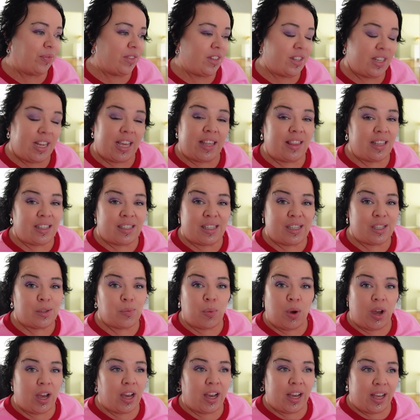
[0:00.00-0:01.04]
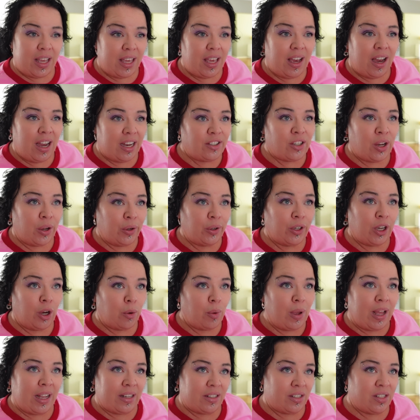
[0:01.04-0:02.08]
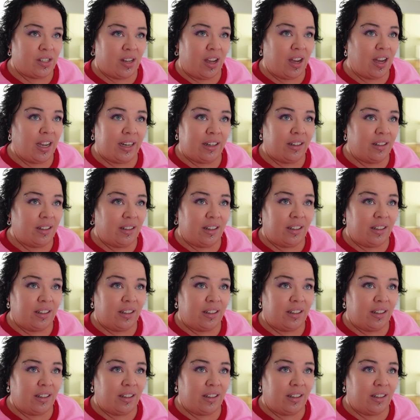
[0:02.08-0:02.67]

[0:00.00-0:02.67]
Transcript: see, this is why I don't go outside.